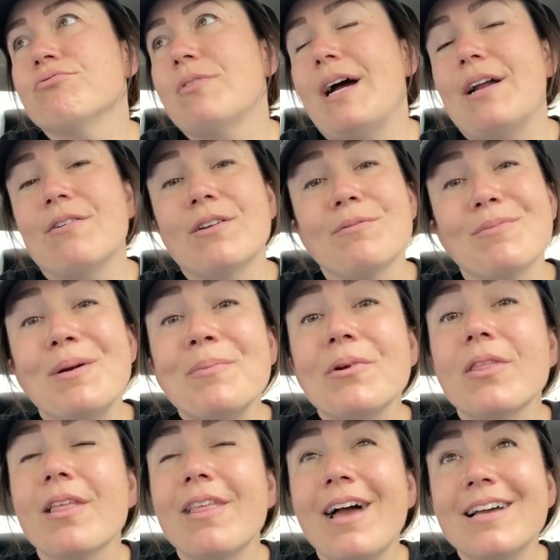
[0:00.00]
I don't even remember
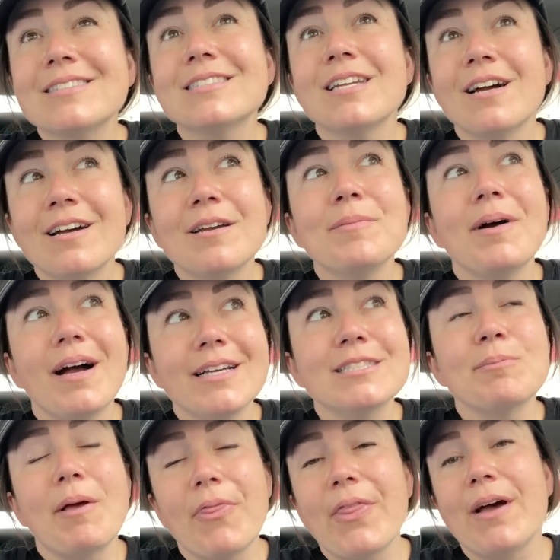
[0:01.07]
the last time I
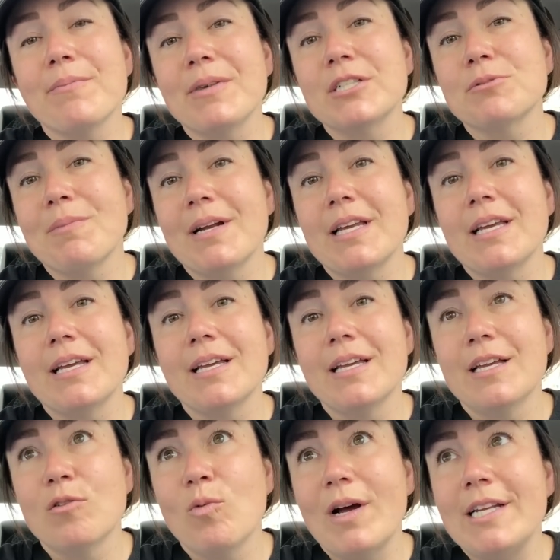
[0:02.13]
spent that much money
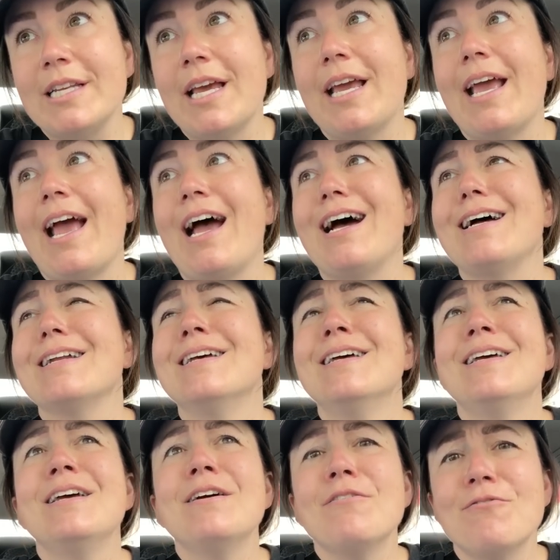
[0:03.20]
in one day at
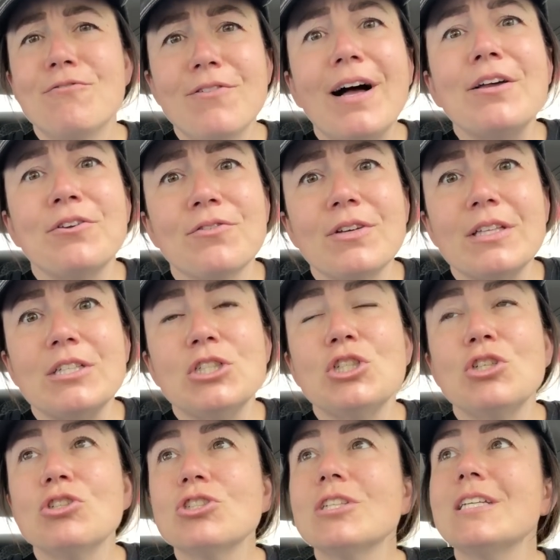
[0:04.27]
Value Village.
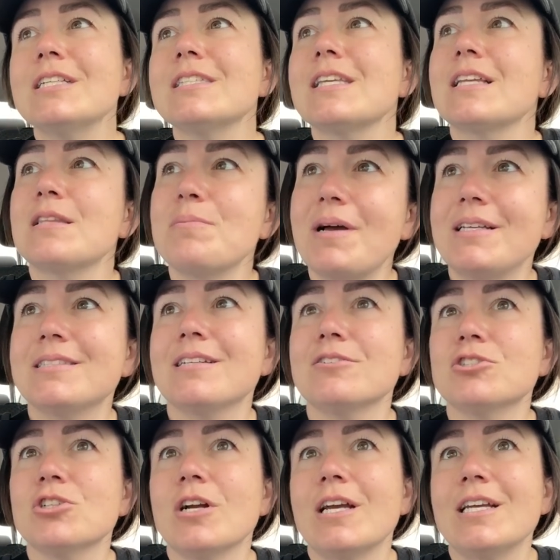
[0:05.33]
Usually it's like the buy sell
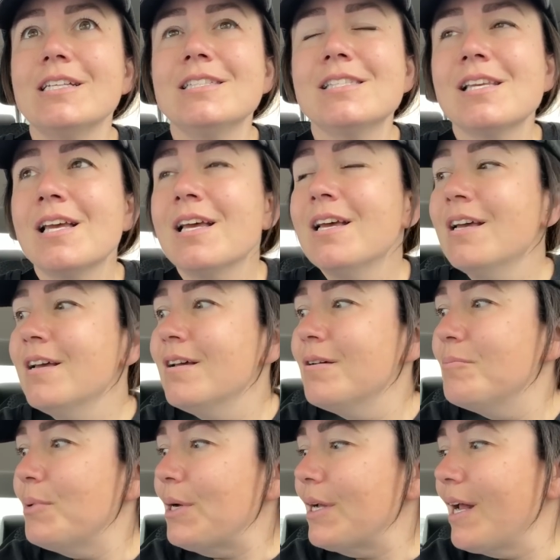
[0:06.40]
trades,
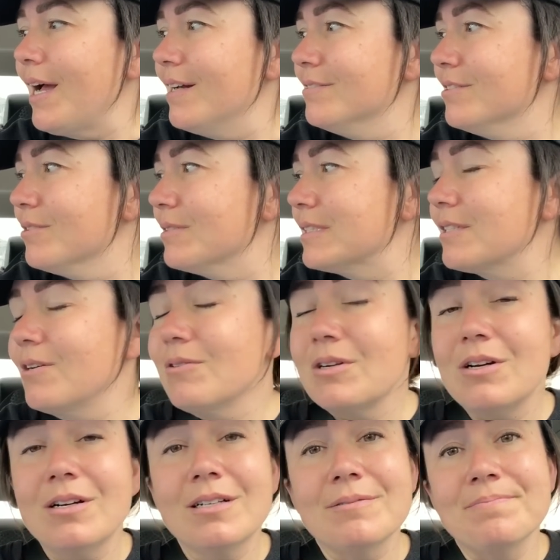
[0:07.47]
but I don't know what's going
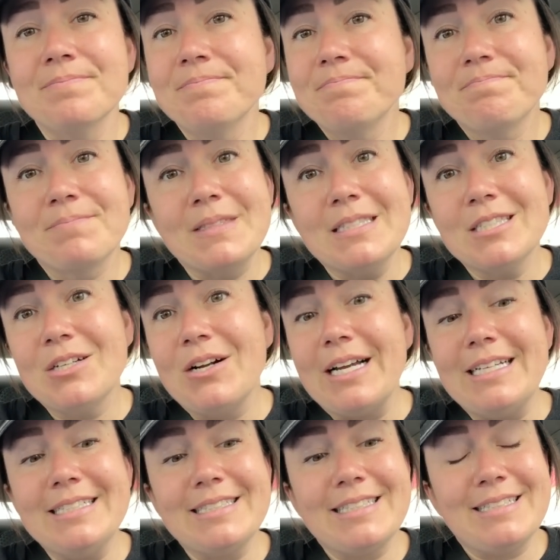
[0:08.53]
on. It's
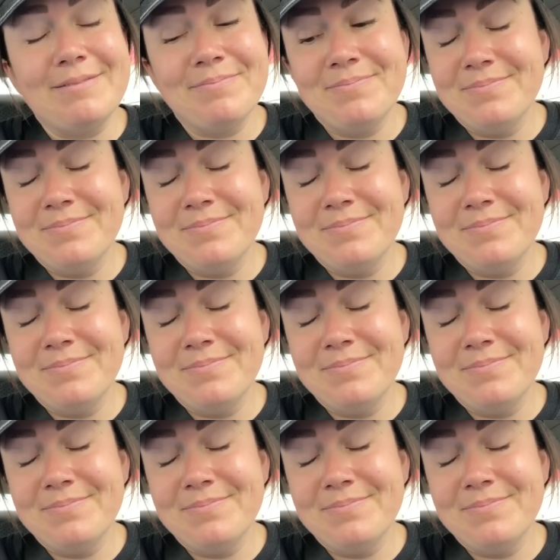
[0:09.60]
crazy.